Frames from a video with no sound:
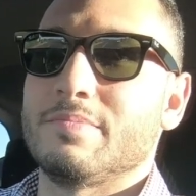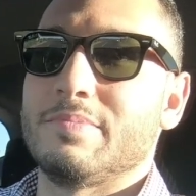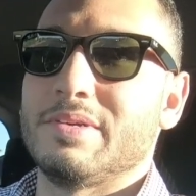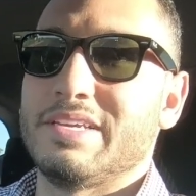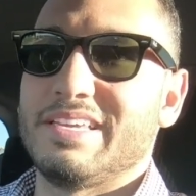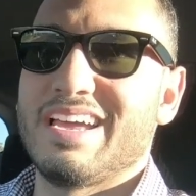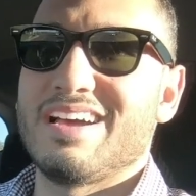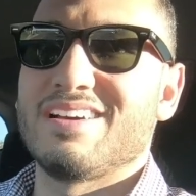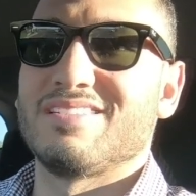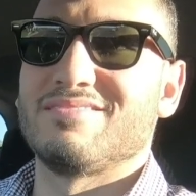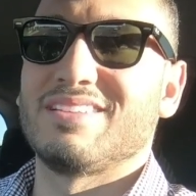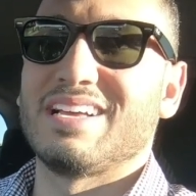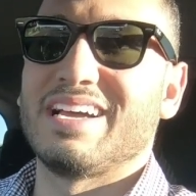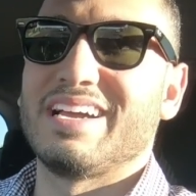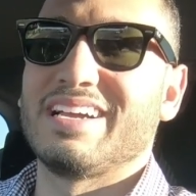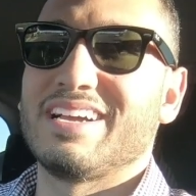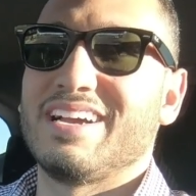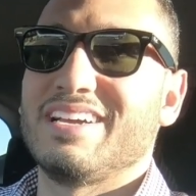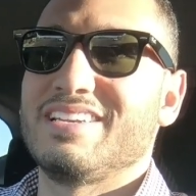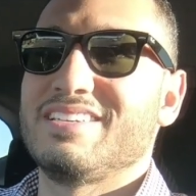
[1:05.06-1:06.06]
But yeah,
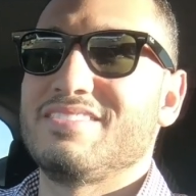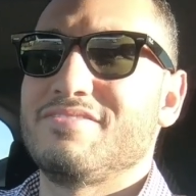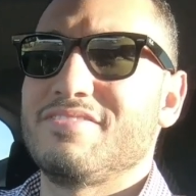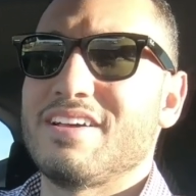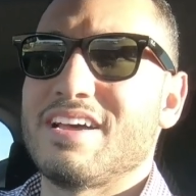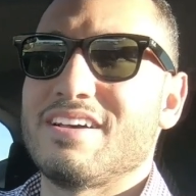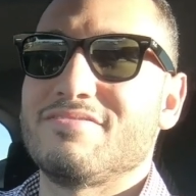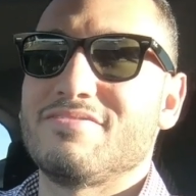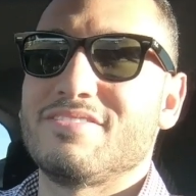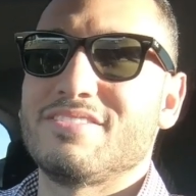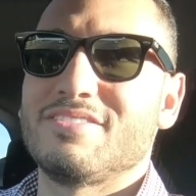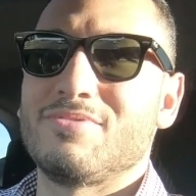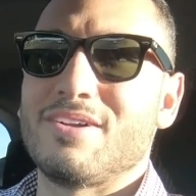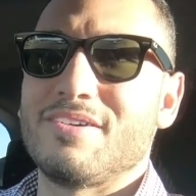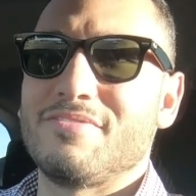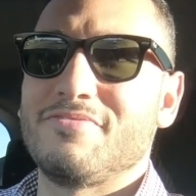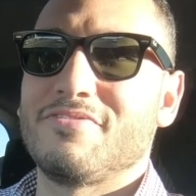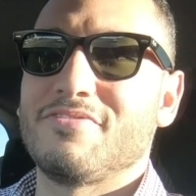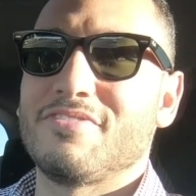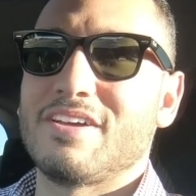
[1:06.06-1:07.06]
I kind of have a
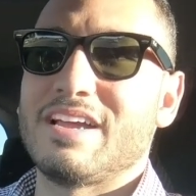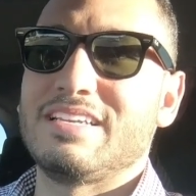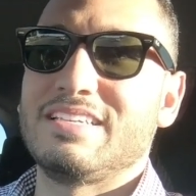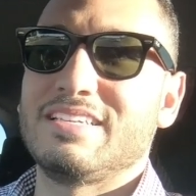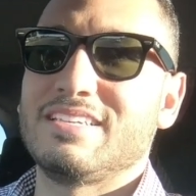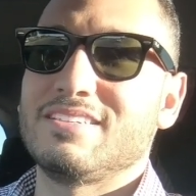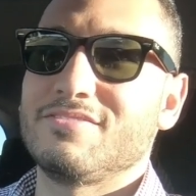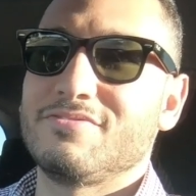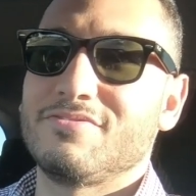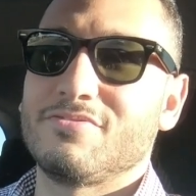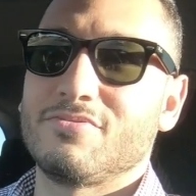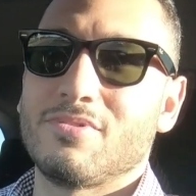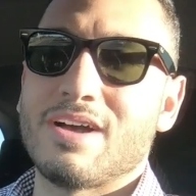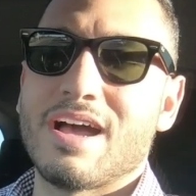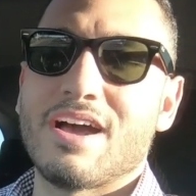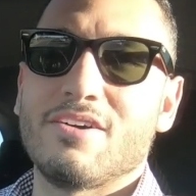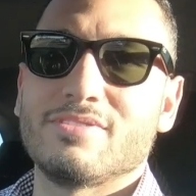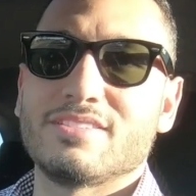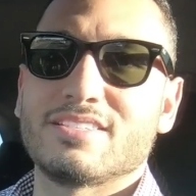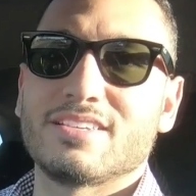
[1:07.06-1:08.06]
rough idea
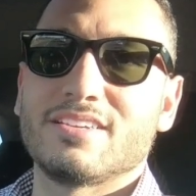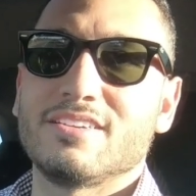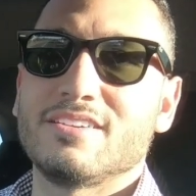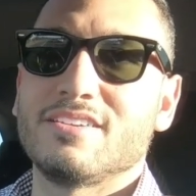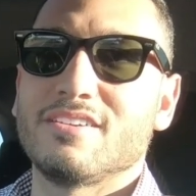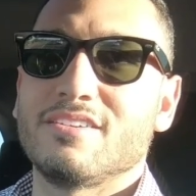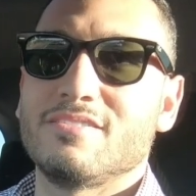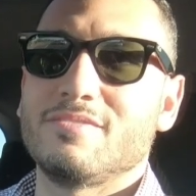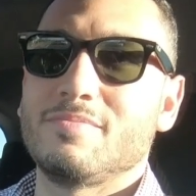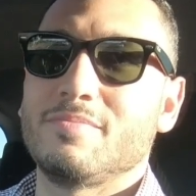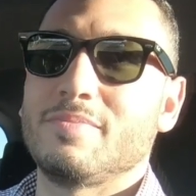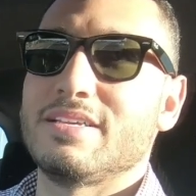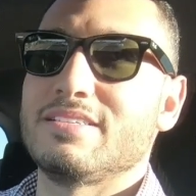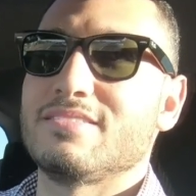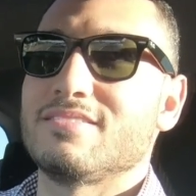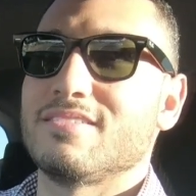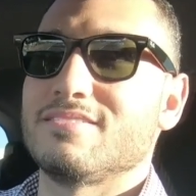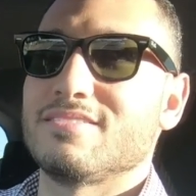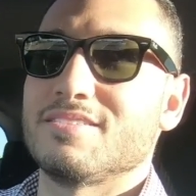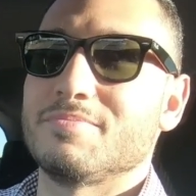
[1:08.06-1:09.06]
of how it's going to go
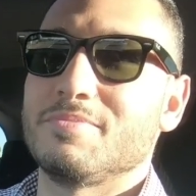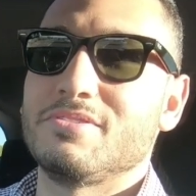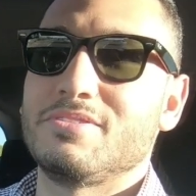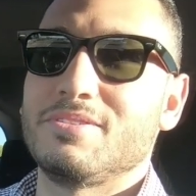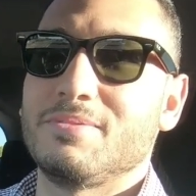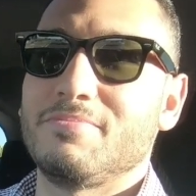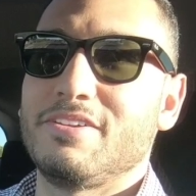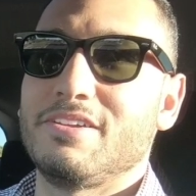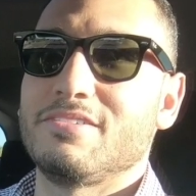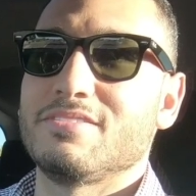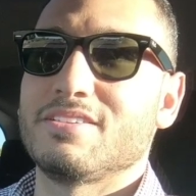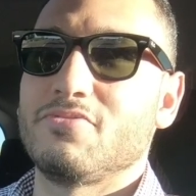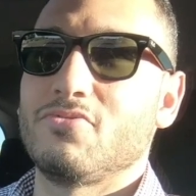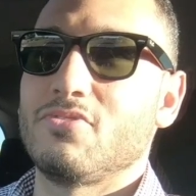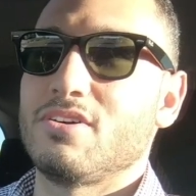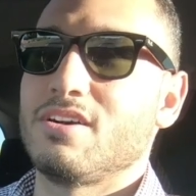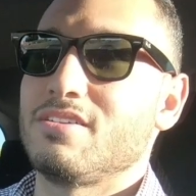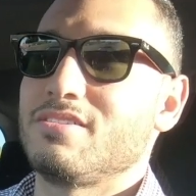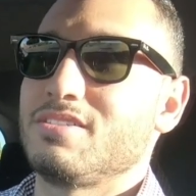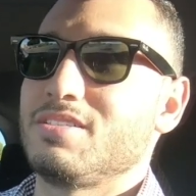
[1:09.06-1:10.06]
based on some YouTube videos I've
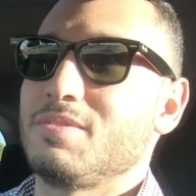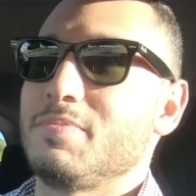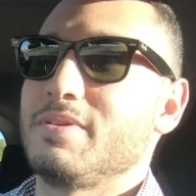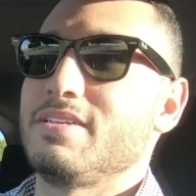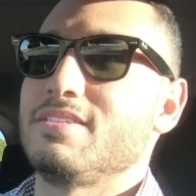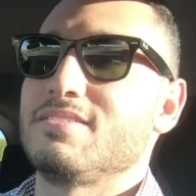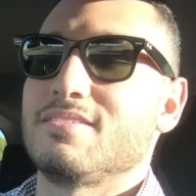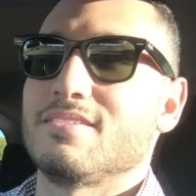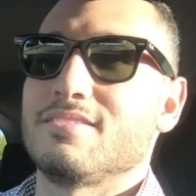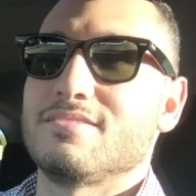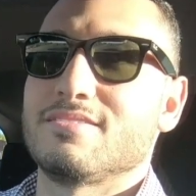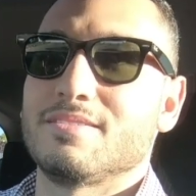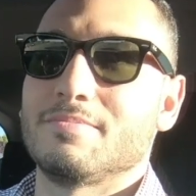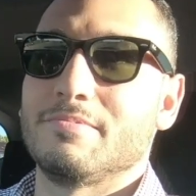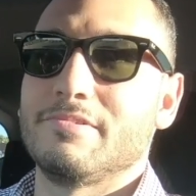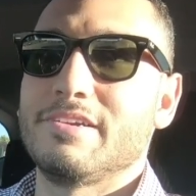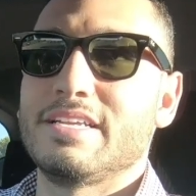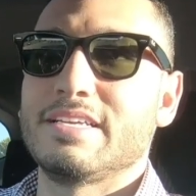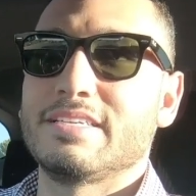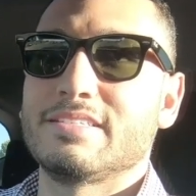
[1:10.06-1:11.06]
watched, based on some
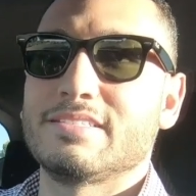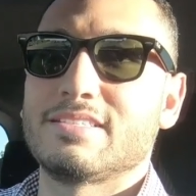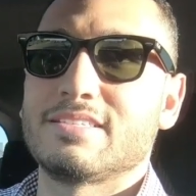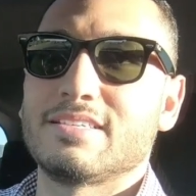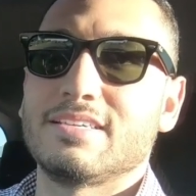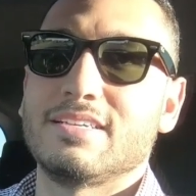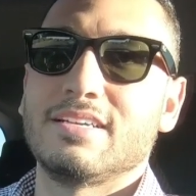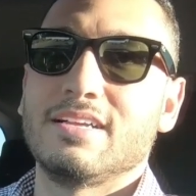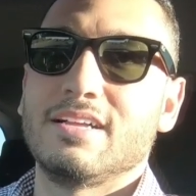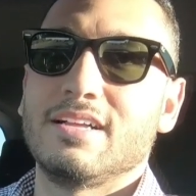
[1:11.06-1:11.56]
readings.